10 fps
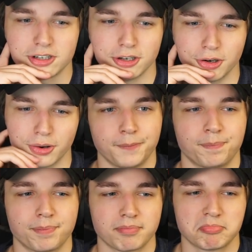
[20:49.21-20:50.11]
too.
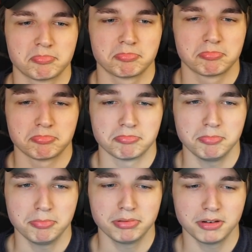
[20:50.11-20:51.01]

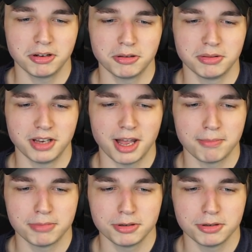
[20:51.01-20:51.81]
Roll